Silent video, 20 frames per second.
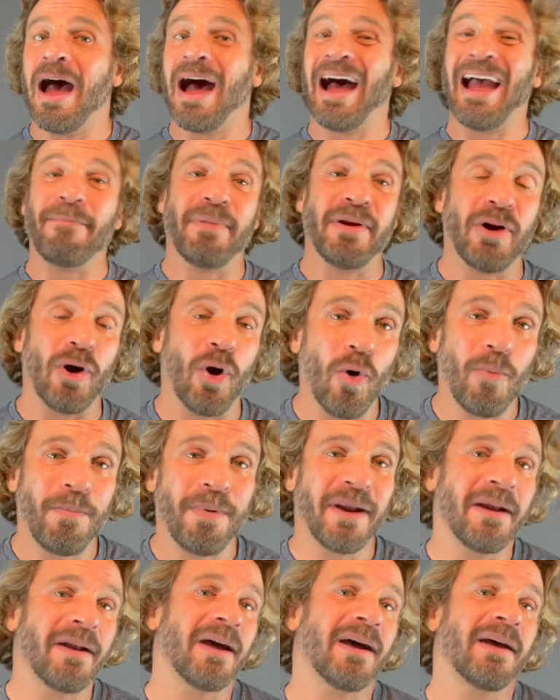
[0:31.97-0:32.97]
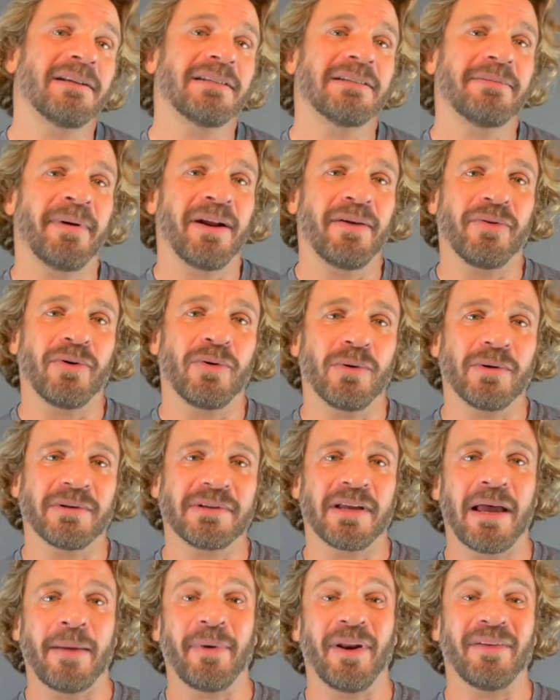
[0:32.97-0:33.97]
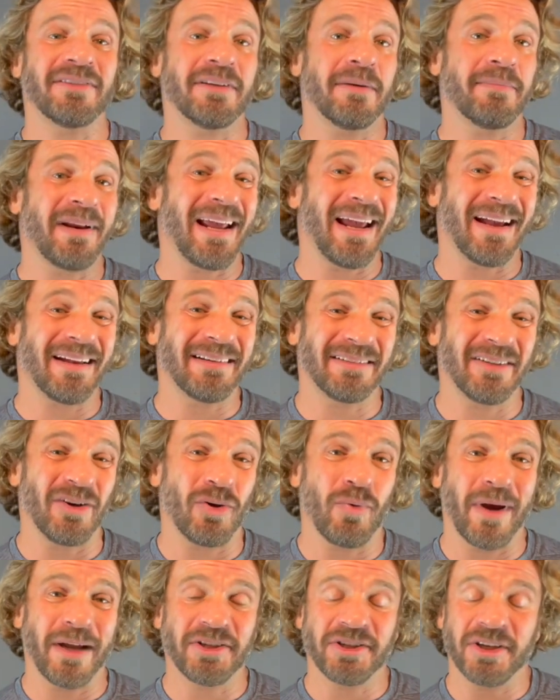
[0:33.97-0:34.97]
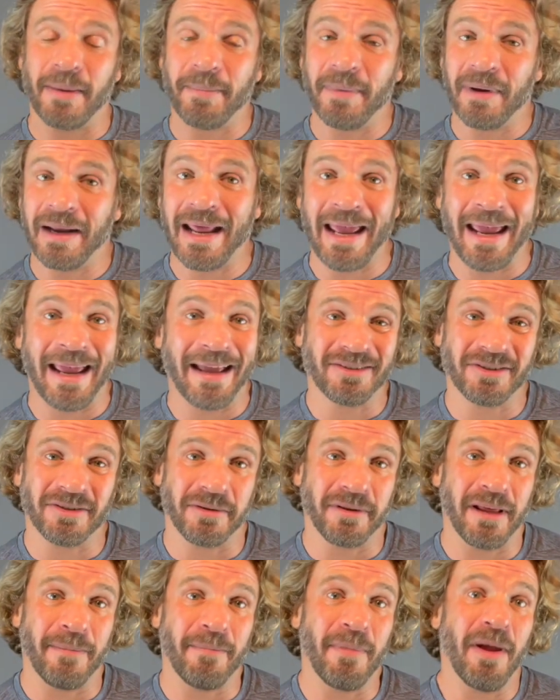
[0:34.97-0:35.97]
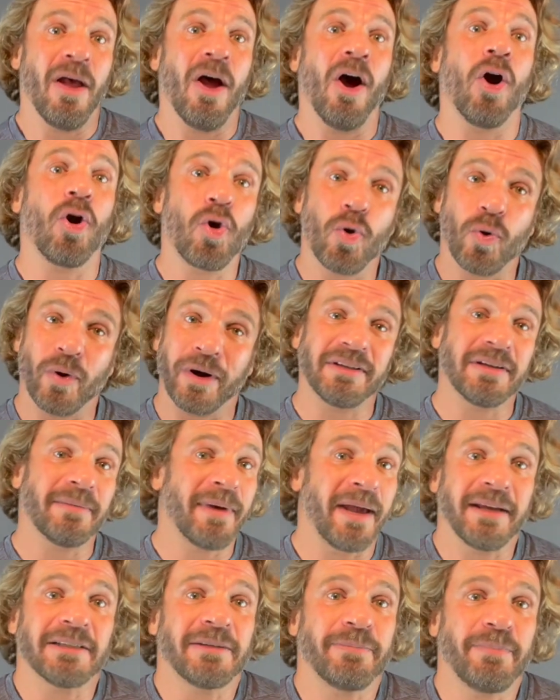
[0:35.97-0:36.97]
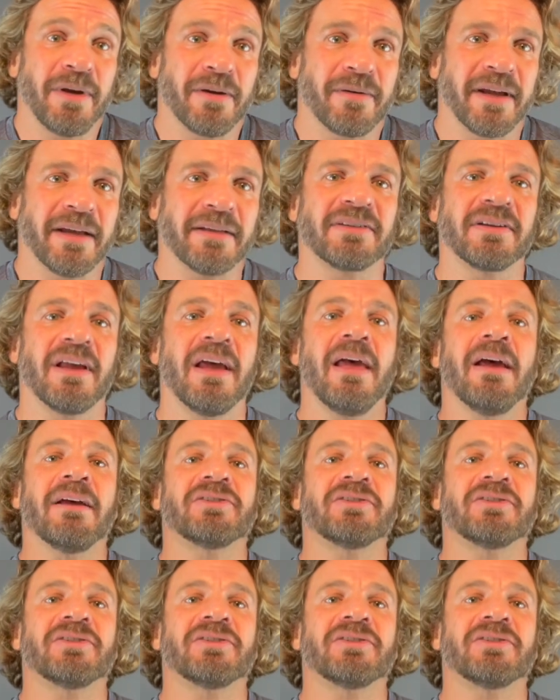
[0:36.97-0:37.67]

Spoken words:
I've been open and honest about it the whole time, and if somebody asks a question, I'm gonna answer them according to my experience.